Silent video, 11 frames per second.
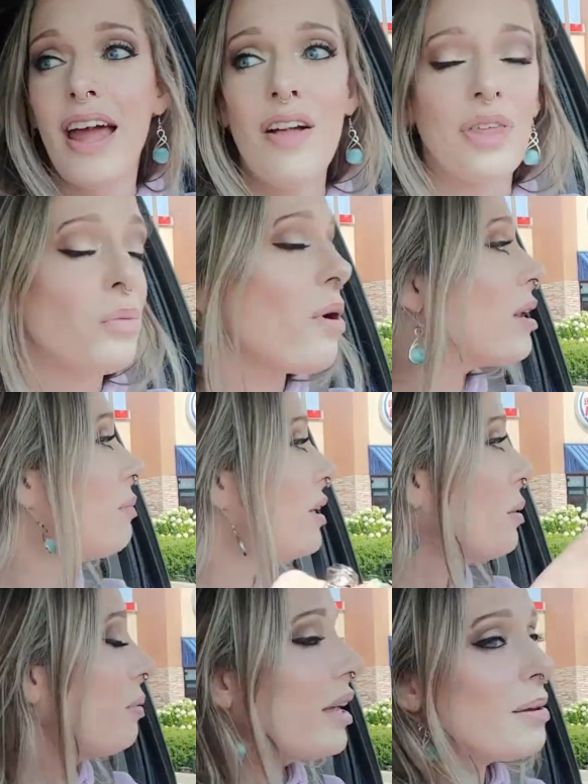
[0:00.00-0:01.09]
They wanted me to
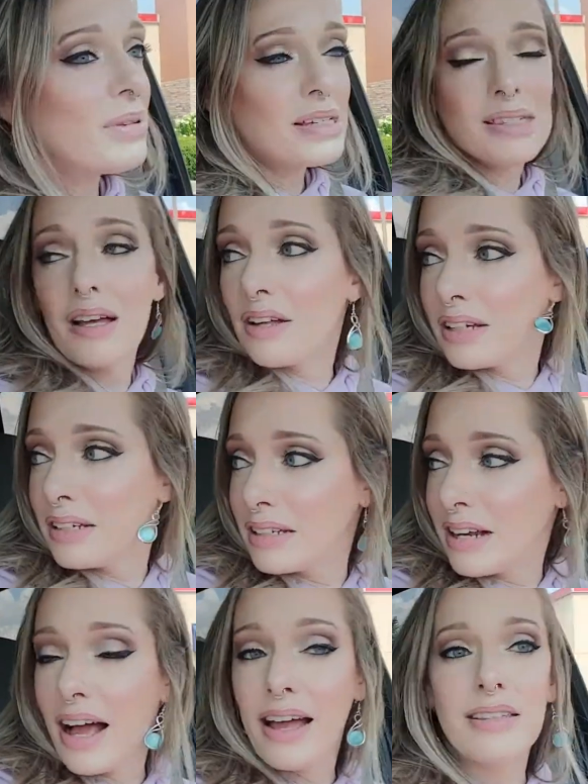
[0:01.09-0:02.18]
blame this on Indian
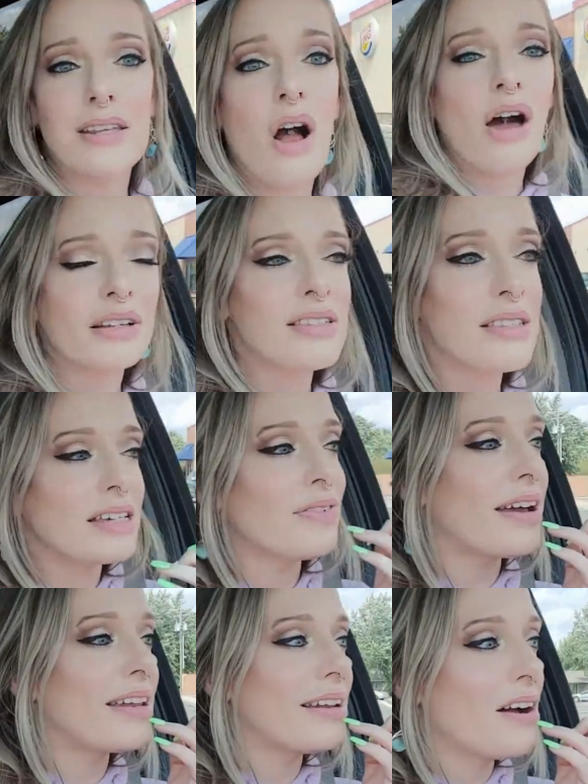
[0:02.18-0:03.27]
Heights. And honestly, if I
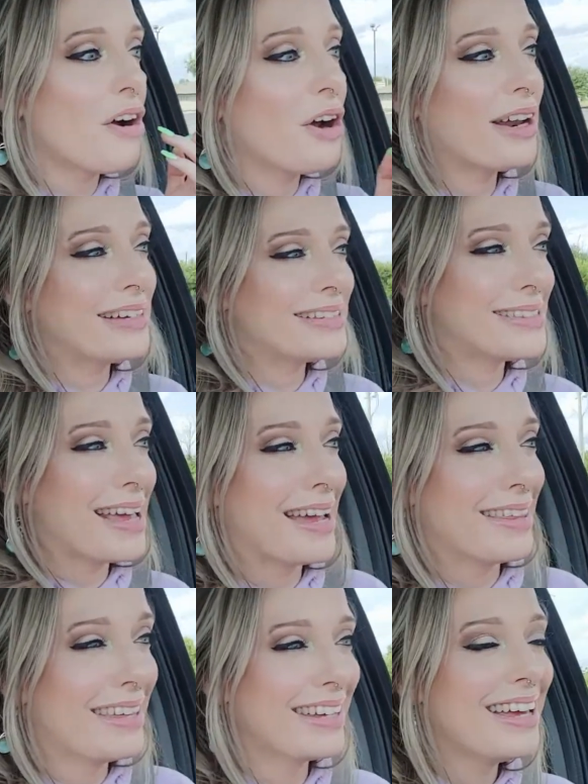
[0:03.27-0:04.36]
didn't already say
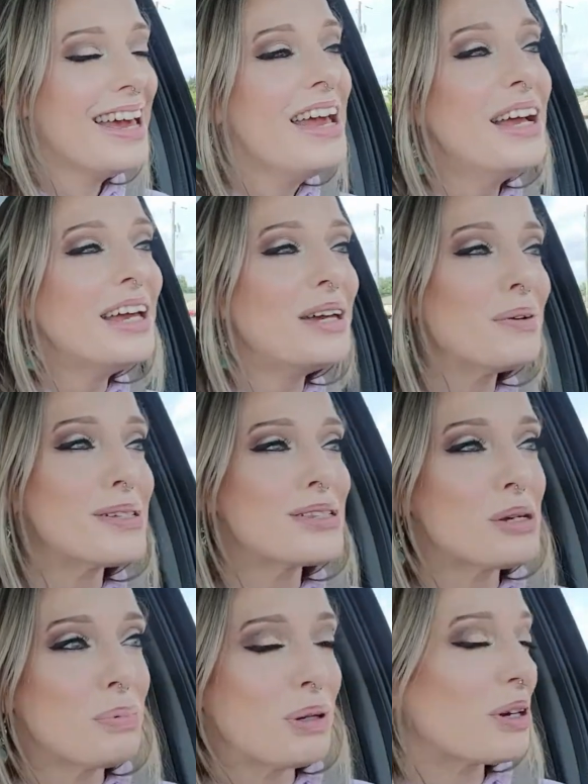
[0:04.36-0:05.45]
that, it was
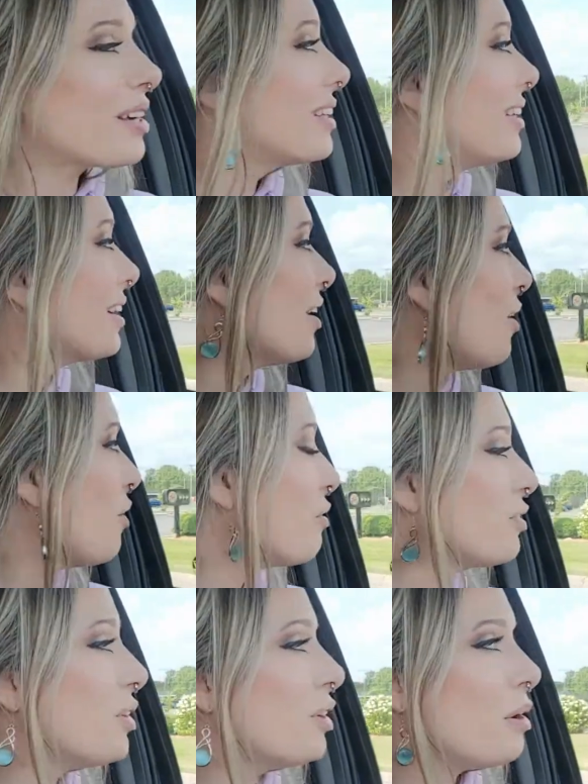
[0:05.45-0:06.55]
the Burger King
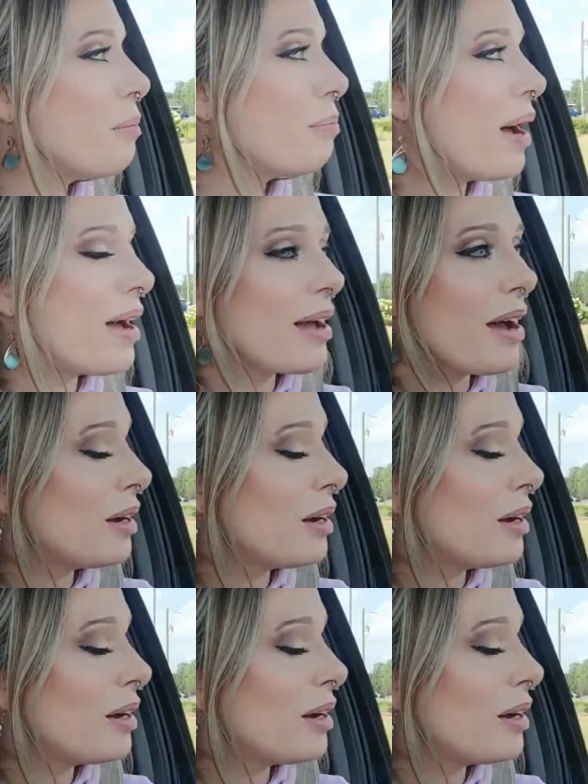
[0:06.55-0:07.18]
over by,